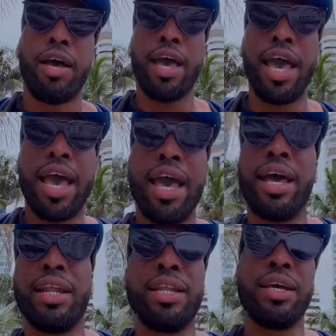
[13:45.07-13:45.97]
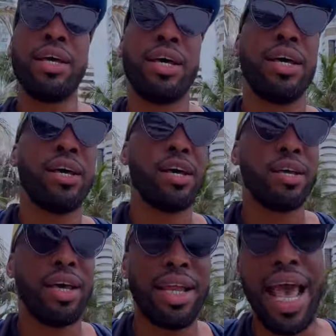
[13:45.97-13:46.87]
and
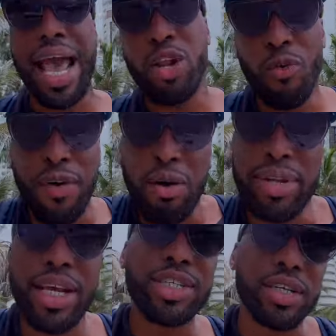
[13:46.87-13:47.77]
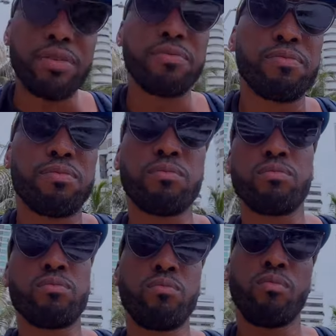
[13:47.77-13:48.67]
it had no foundation.
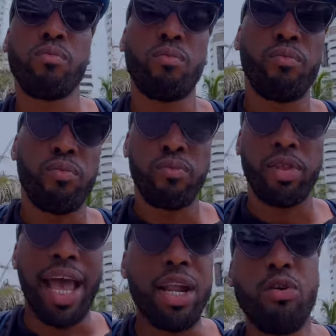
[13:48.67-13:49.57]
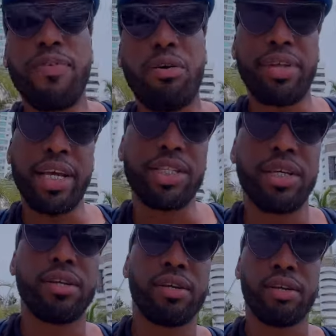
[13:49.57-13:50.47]
It had no foundation.
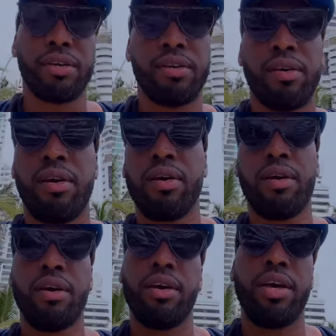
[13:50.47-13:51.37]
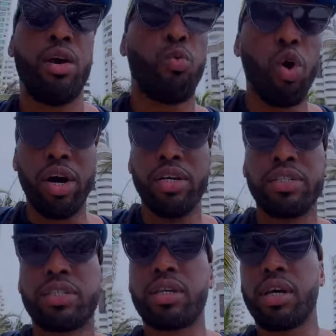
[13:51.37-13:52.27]
It
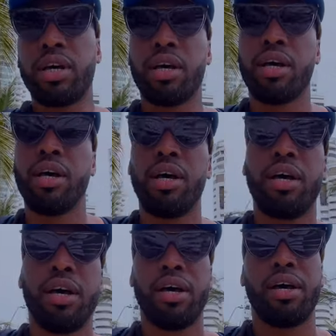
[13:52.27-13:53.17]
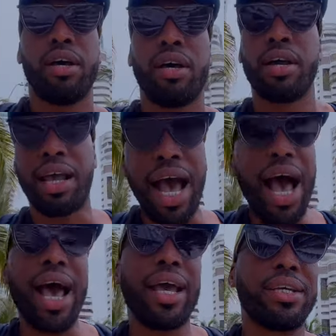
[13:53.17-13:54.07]
was
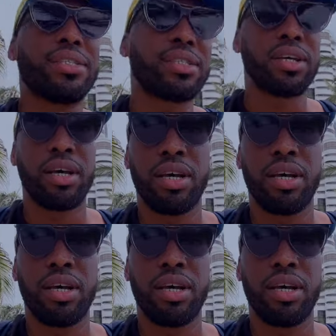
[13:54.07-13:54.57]
guys